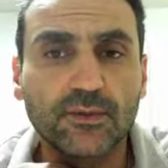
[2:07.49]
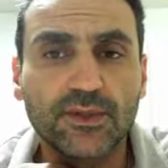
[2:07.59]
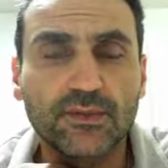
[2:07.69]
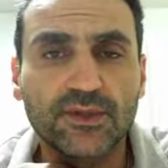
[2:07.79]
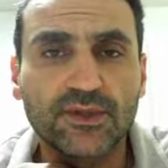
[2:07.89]

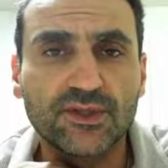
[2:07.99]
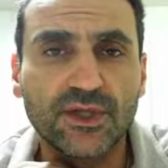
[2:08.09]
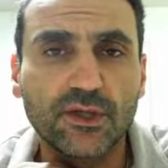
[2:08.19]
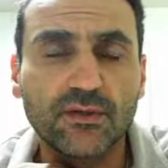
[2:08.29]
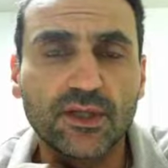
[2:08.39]
which was a
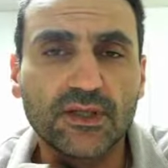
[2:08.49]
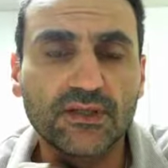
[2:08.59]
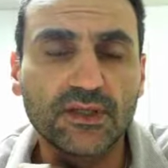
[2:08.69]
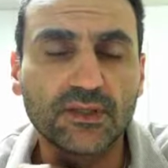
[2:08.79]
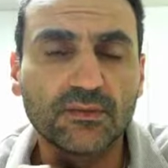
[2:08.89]
show
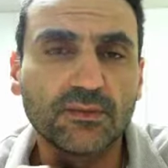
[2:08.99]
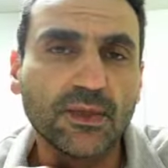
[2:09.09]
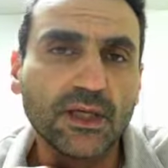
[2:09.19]
that